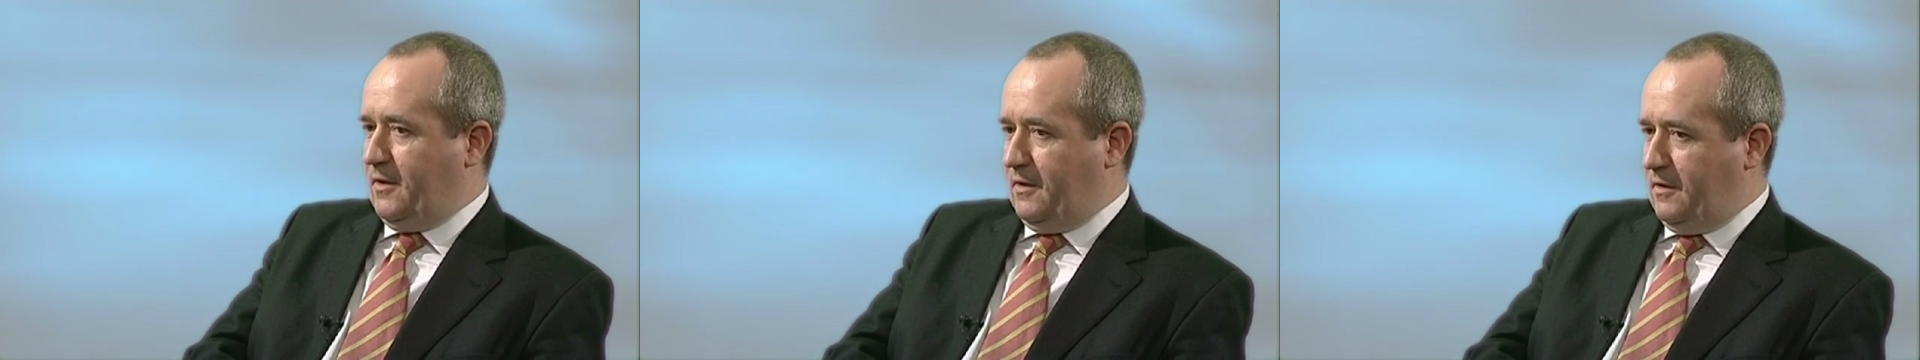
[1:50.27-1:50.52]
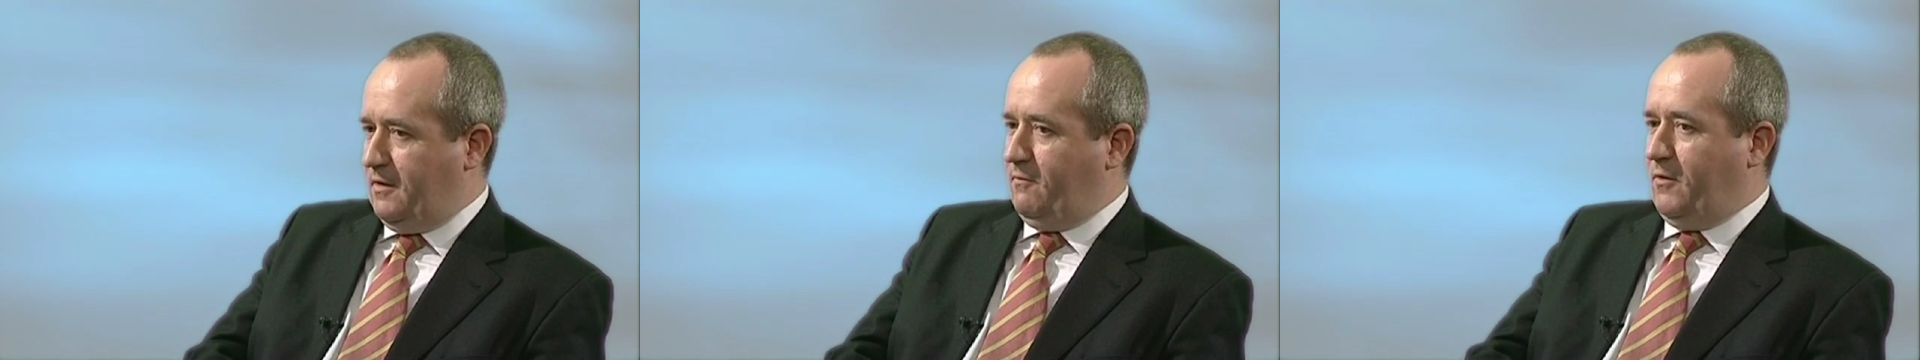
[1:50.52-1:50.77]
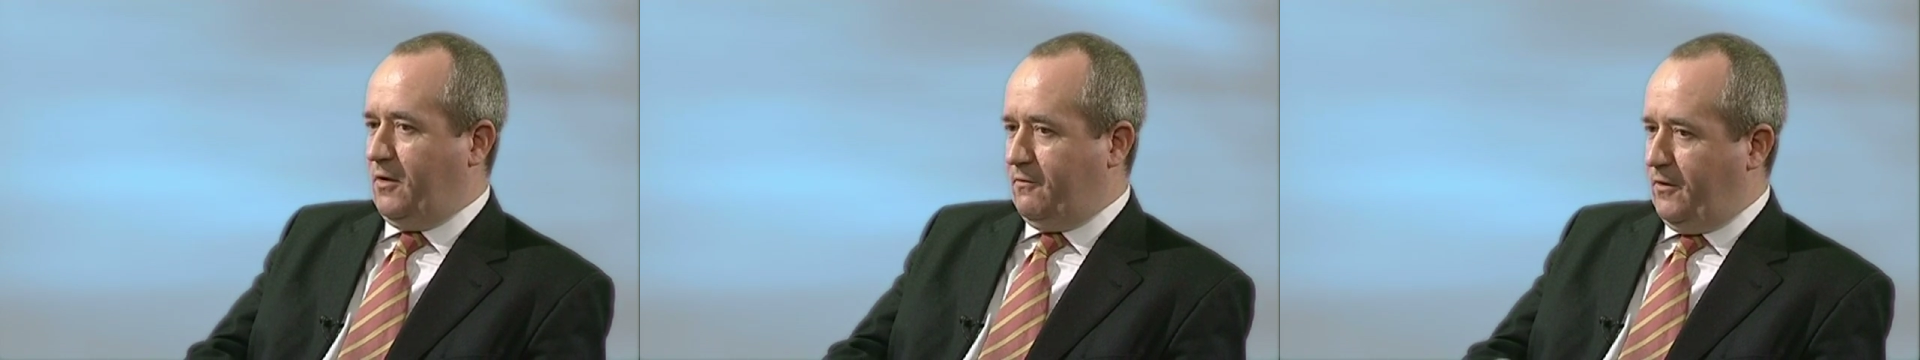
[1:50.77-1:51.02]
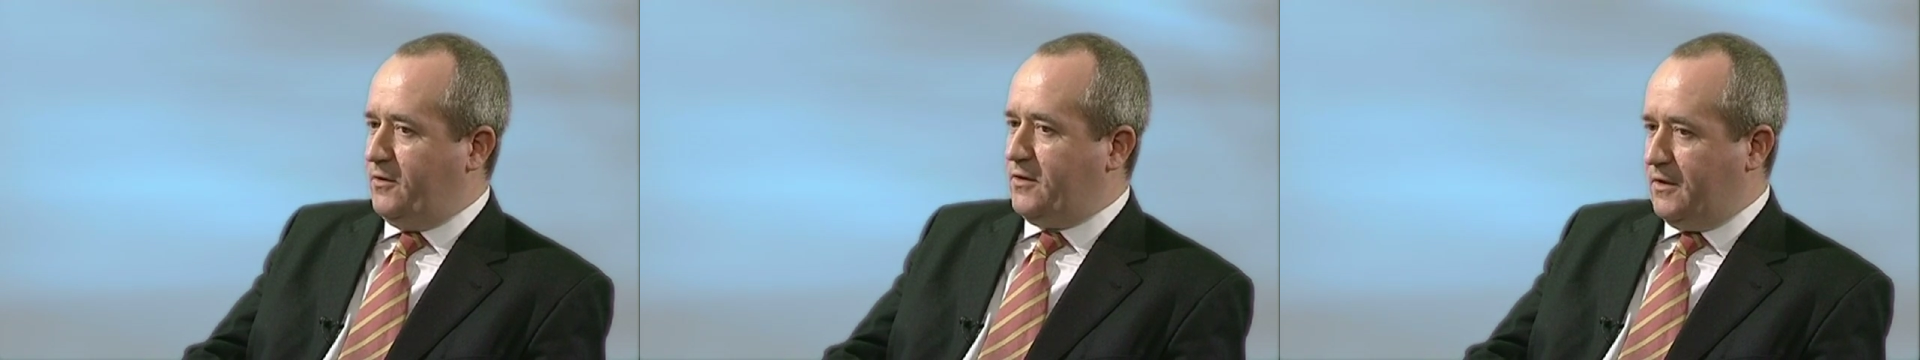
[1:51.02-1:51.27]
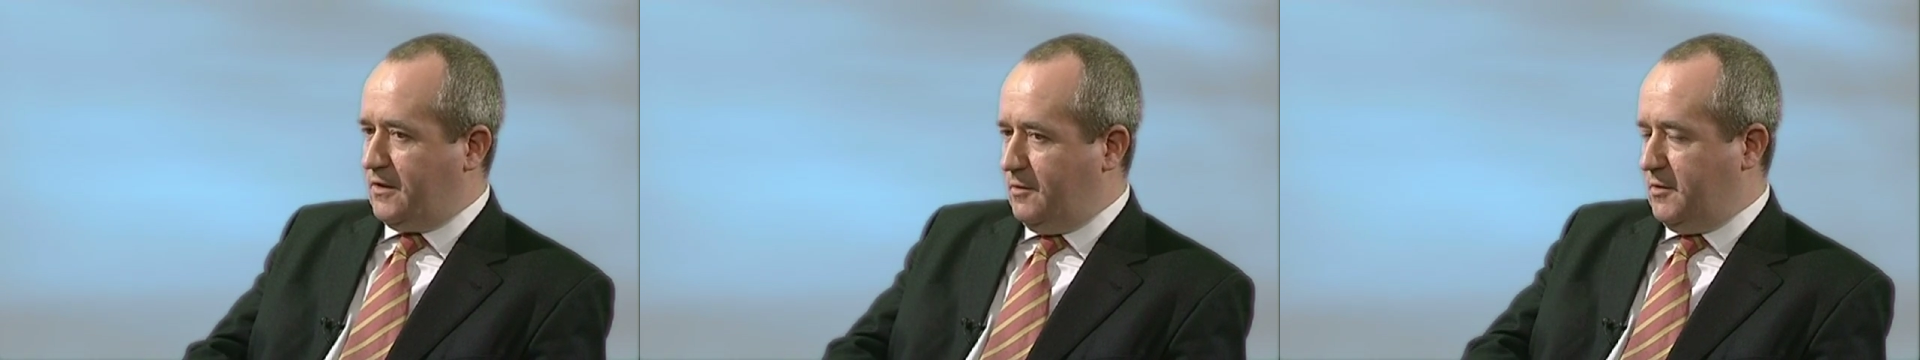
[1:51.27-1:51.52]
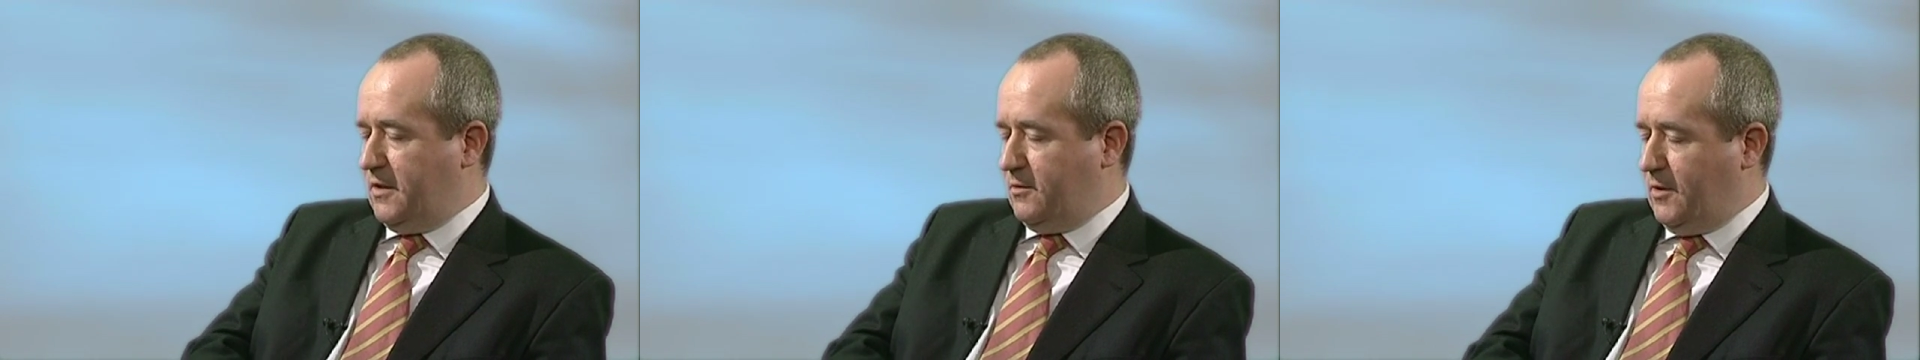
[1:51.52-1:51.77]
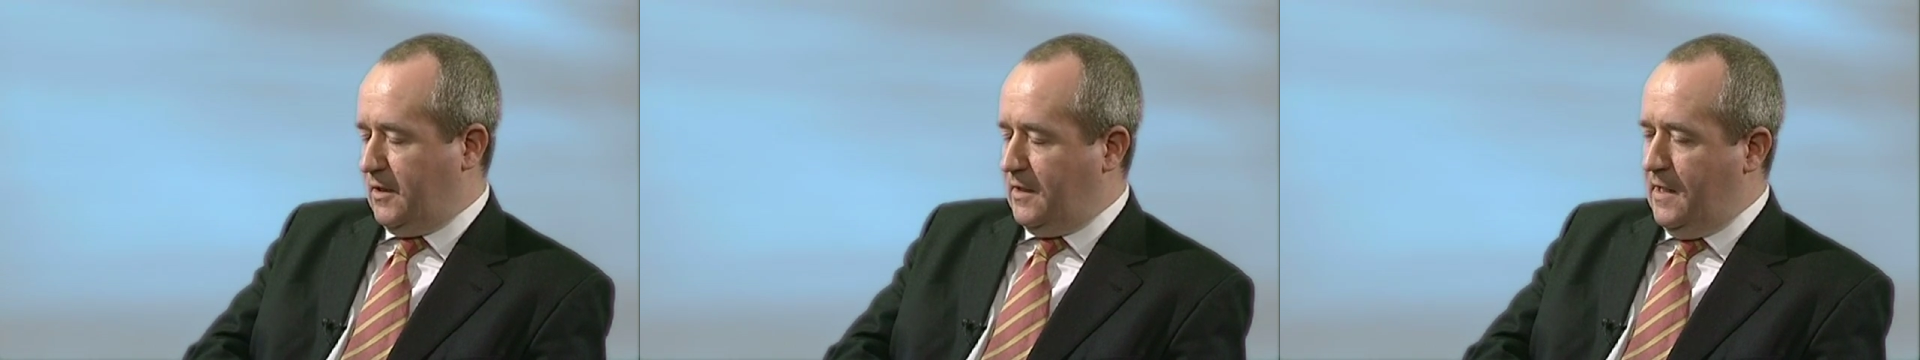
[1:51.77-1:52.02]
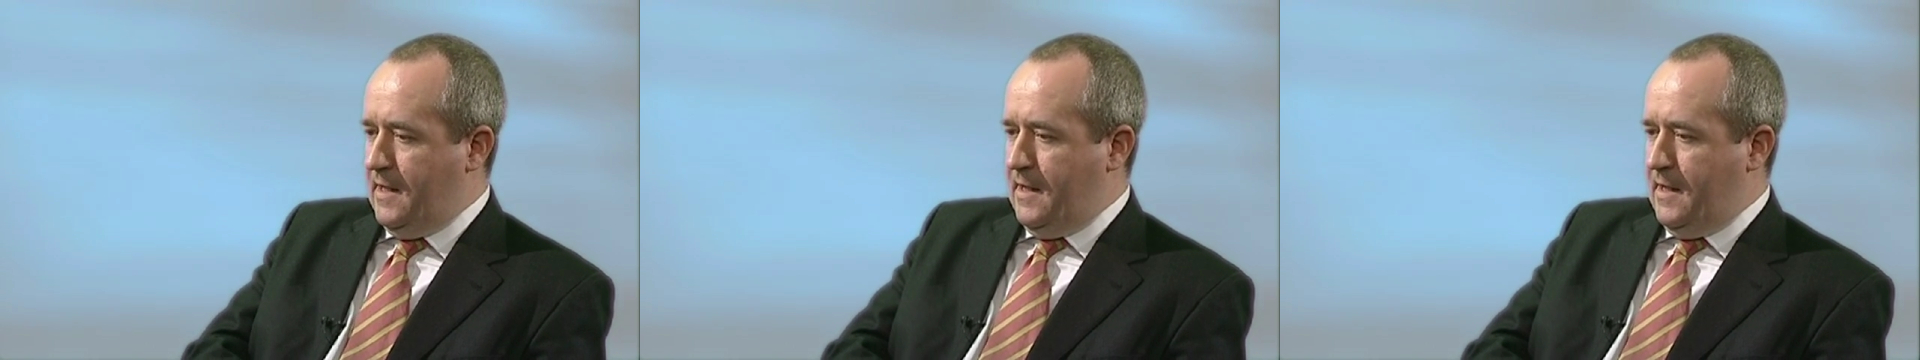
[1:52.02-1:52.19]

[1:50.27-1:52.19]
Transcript: and involve other systems as well.